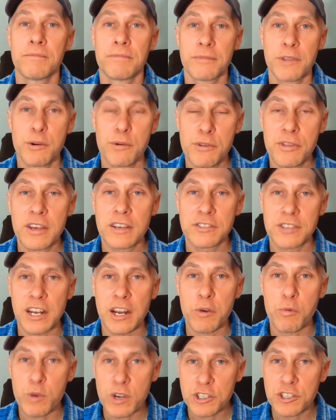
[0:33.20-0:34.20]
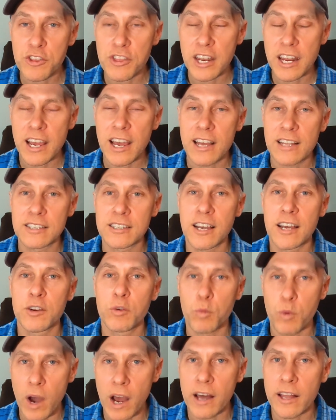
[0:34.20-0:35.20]
There were things that I wished that I had
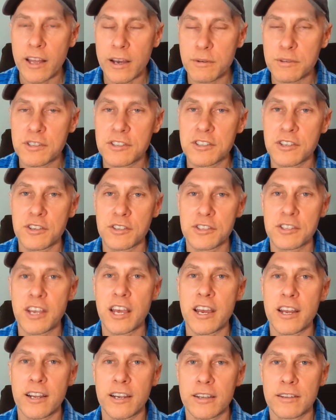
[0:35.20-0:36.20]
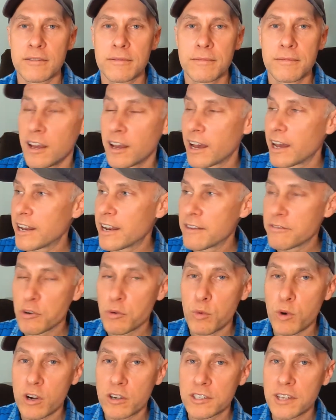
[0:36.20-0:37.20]
done while I was still skating. I never
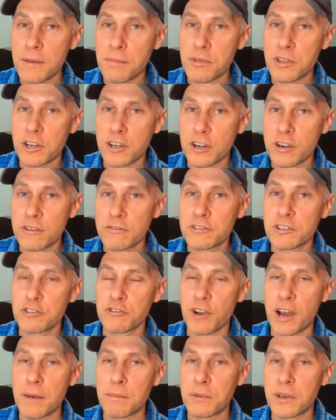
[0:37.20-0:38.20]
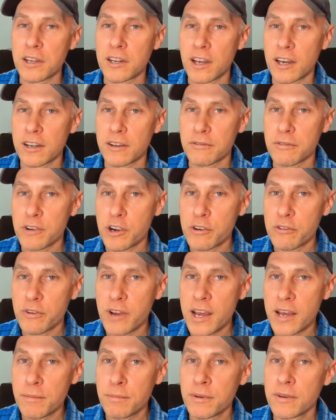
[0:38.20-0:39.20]
worked up the nerve to drop in on a vert
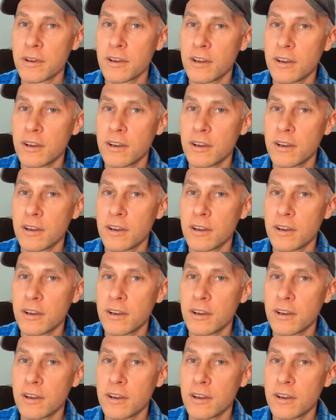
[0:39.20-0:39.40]
ramp.